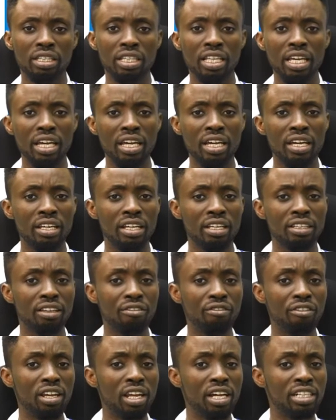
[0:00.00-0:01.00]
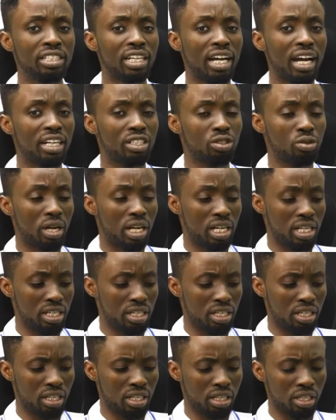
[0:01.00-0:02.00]
the village
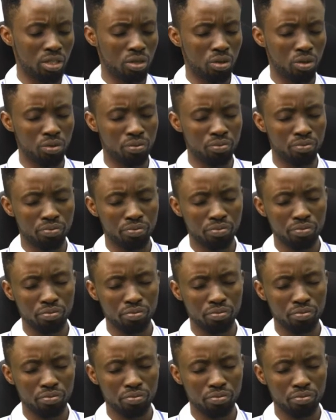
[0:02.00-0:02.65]
actually, you know,